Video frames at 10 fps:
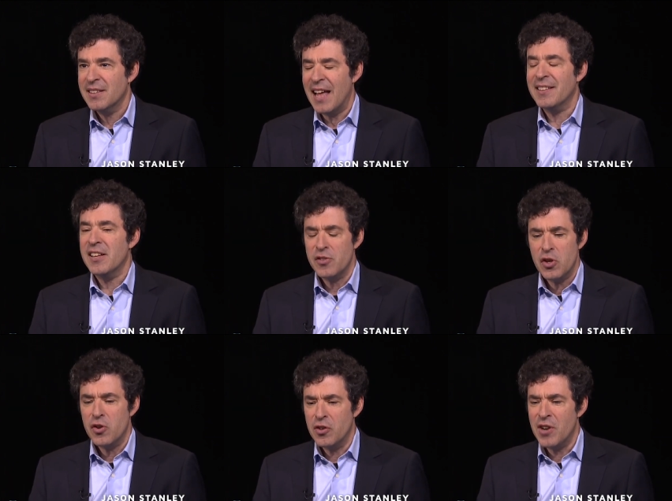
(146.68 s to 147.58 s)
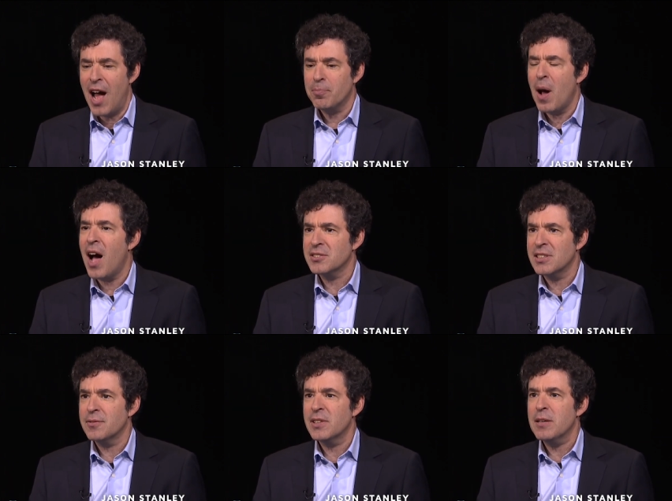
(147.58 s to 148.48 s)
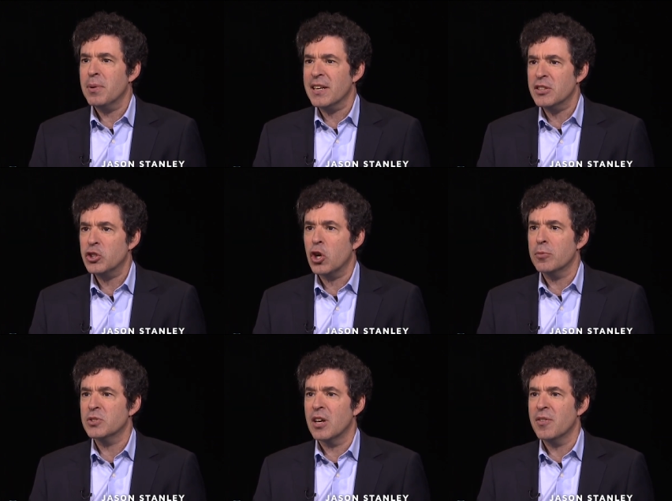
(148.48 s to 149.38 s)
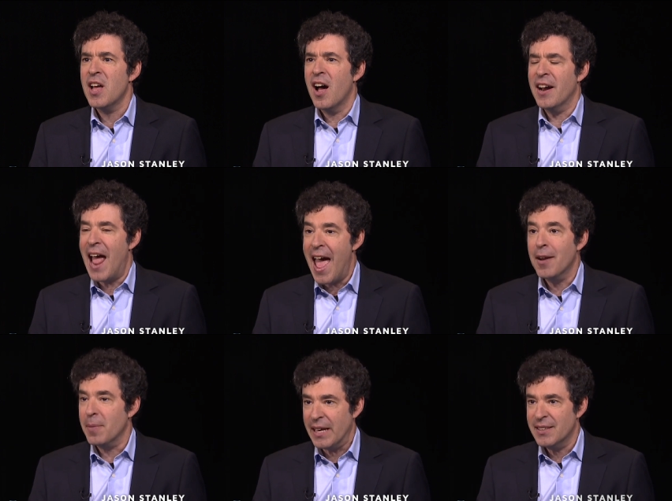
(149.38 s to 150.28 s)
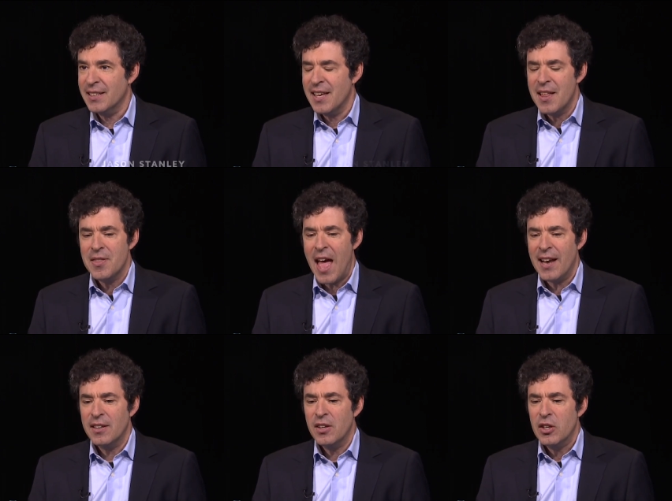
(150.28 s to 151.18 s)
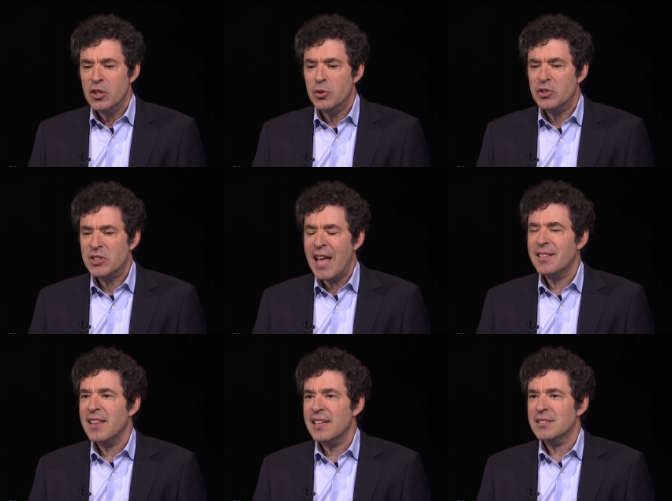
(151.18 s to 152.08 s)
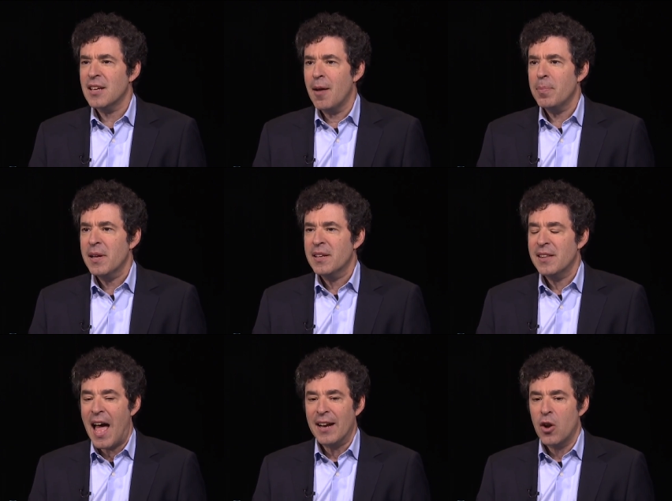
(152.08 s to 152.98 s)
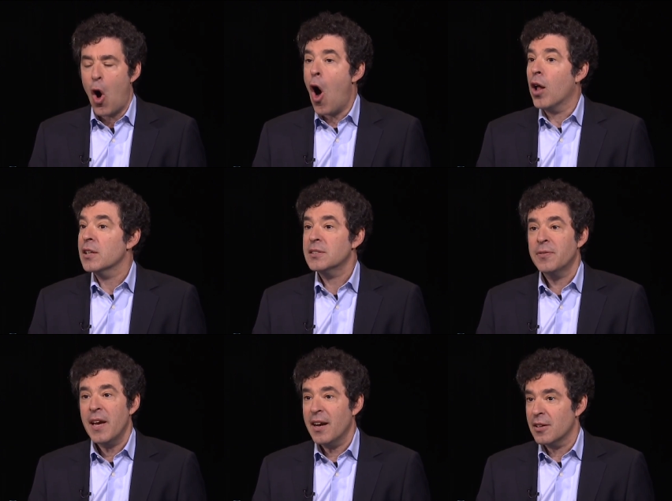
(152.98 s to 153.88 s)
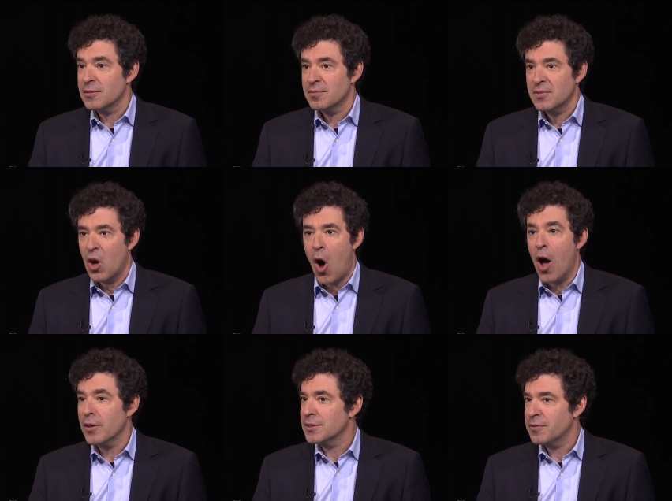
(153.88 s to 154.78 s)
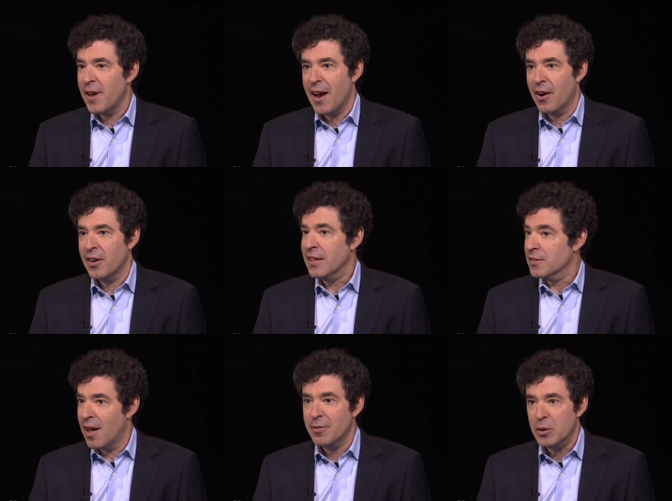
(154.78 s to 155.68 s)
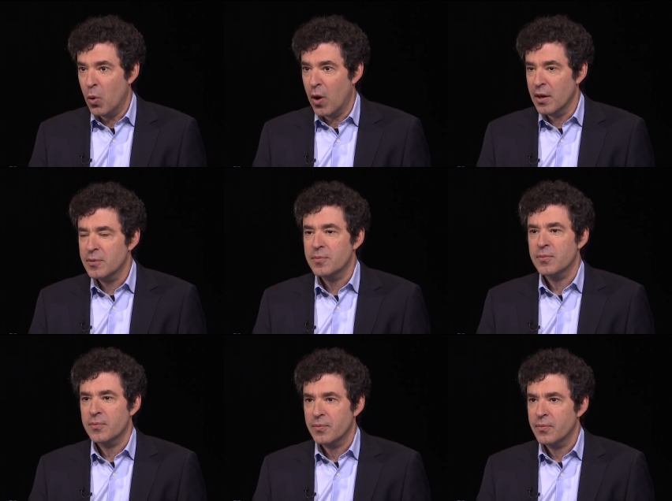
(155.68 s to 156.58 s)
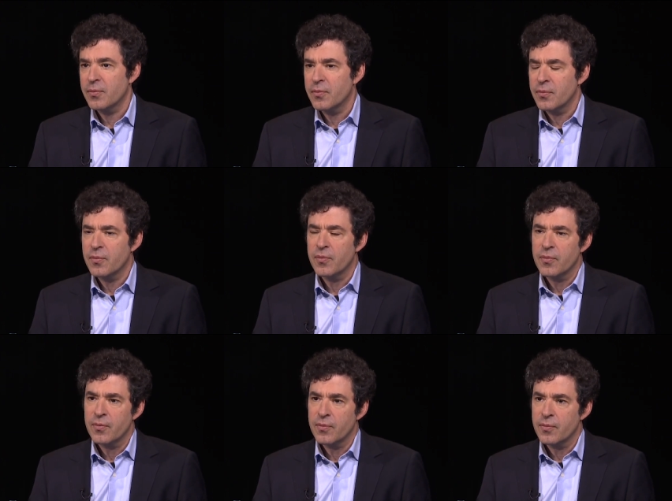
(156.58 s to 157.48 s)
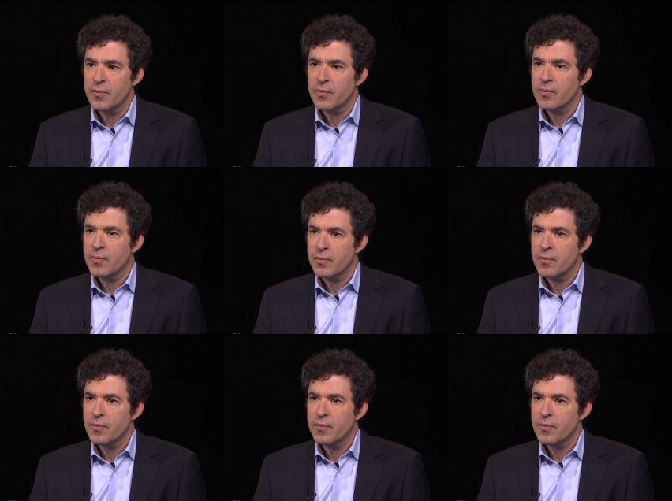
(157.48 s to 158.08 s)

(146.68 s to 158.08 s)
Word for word: that not positively, but in terms of an enemy, then you set things up that all is fair. All is fair in love and war. Well, I remember that moment